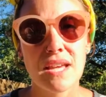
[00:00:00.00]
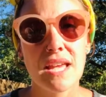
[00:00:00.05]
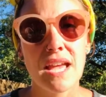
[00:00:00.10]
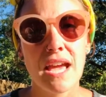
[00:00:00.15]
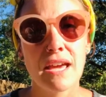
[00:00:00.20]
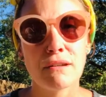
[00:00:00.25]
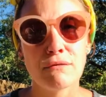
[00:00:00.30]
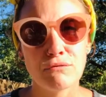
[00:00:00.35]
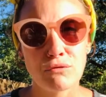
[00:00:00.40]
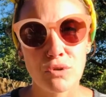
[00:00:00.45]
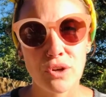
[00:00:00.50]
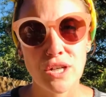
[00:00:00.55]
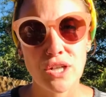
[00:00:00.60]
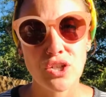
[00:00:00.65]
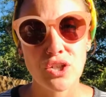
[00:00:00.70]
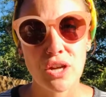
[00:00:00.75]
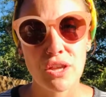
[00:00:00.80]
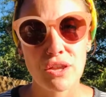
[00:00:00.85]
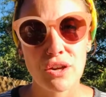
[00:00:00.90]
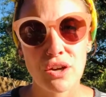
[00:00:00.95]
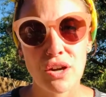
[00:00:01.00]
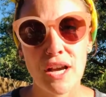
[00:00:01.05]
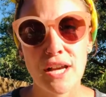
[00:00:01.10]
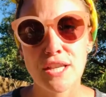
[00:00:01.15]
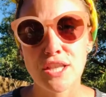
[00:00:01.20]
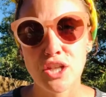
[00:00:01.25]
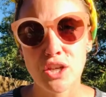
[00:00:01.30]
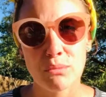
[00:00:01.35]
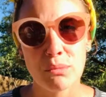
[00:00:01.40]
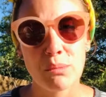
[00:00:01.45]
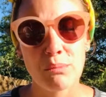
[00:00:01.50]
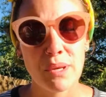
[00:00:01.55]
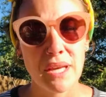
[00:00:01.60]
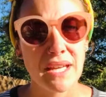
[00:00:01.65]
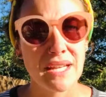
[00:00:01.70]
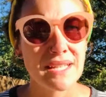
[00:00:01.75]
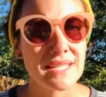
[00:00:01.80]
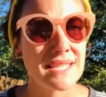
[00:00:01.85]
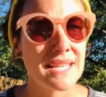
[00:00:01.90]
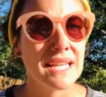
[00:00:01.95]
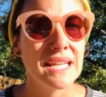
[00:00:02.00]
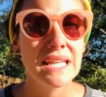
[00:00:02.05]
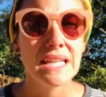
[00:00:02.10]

and for each other as human beings.